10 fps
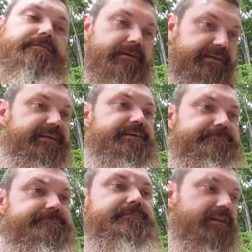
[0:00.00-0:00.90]
Again,
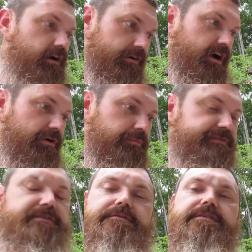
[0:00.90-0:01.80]
log
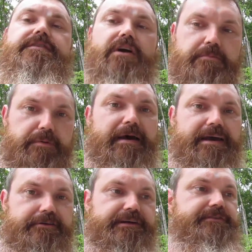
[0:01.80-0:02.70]
homes, thermal
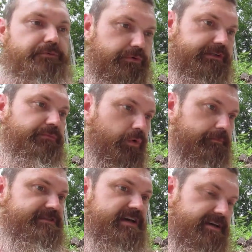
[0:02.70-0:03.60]
battery. The wood
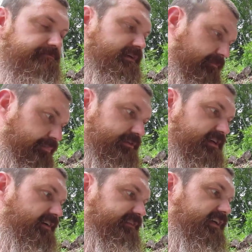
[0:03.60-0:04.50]
warms up, it puts
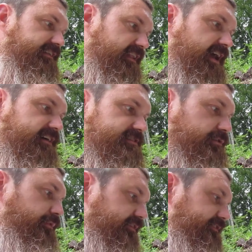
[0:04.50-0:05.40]
off the heat in the house in
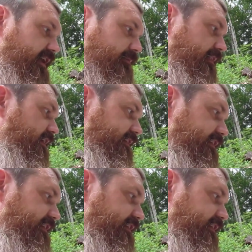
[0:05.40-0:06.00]
the wintertime, la da